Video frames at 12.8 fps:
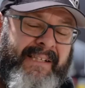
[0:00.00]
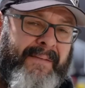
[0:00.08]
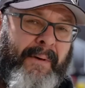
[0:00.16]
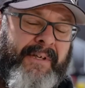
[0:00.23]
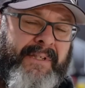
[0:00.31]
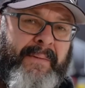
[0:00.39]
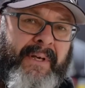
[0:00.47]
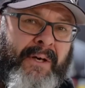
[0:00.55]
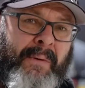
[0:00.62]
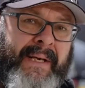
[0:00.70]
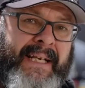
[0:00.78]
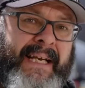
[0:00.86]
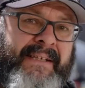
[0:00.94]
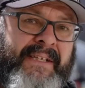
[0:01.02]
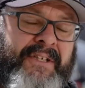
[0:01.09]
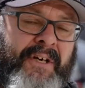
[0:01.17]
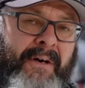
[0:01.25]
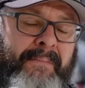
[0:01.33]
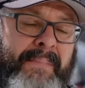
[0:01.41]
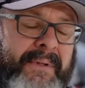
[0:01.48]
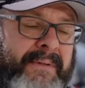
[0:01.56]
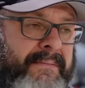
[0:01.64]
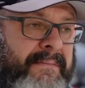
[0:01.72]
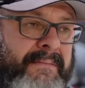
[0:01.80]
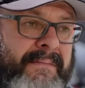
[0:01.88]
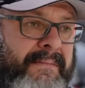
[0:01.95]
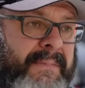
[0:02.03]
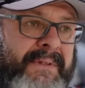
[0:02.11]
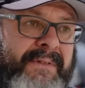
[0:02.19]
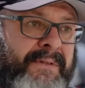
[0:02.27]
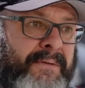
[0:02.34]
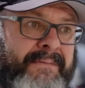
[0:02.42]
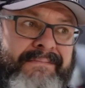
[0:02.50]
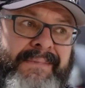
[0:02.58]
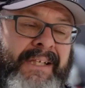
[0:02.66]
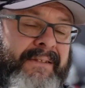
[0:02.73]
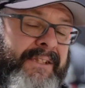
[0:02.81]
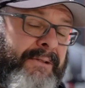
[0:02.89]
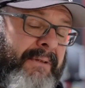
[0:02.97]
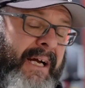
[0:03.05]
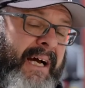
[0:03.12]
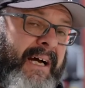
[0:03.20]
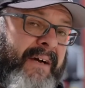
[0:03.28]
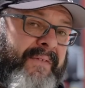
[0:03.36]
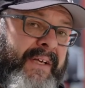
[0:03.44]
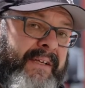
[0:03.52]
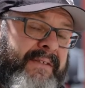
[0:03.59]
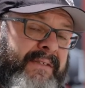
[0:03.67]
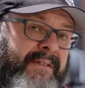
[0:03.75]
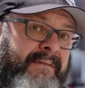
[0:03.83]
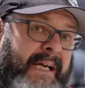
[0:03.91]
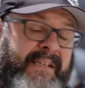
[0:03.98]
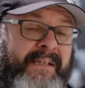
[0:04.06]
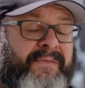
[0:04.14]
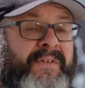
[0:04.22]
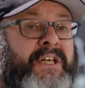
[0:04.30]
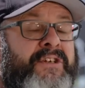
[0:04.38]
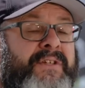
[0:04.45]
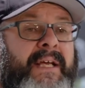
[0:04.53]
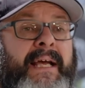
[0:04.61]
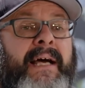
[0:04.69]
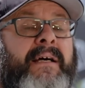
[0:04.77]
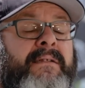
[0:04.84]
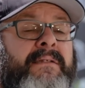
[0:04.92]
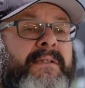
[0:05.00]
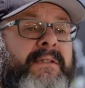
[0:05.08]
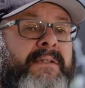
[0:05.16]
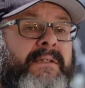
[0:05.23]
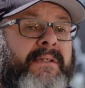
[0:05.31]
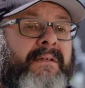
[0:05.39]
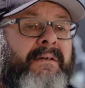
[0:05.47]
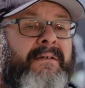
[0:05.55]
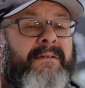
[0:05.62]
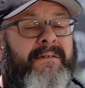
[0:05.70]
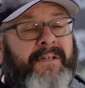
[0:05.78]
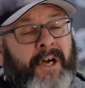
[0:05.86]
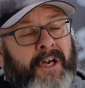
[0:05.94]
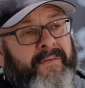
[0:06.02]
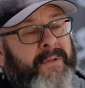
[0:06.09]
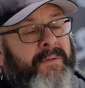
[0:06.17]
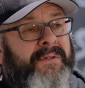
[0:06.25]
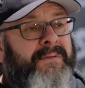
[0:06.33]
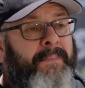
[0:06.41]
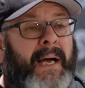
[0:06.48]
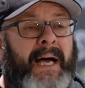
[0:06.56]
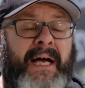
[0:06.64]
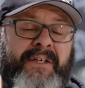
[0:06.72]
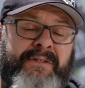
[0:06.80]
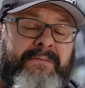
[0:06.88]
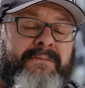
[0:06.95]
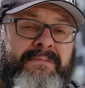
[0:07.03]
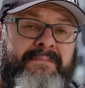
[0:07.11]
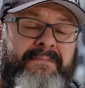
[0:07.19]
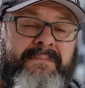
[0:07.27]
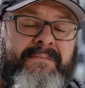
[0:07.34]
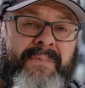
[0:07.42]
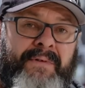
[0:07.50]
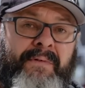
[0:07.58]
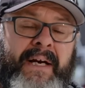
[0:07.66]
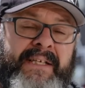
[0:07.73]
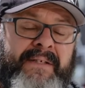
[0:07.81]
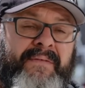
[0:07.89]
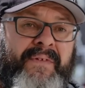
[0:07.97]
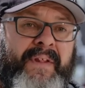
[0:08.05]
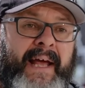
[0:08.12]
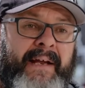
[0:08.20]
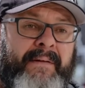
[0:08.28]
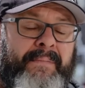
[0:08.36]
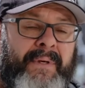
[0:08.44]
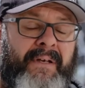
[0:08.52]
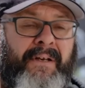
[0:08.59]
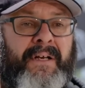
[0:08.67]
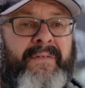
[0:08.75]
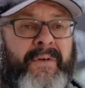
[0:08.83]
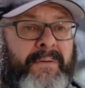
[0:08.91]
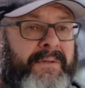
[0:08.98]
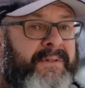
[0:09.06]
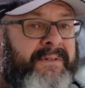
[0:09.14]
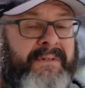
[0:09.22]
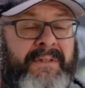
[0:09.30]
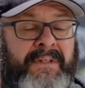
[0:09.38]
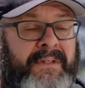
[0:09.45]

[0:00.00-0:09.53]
supposed to be a quick and easy job, but it took, 2.5 years to actually finish the car. COVID was partial the reason for that, but a lot of it was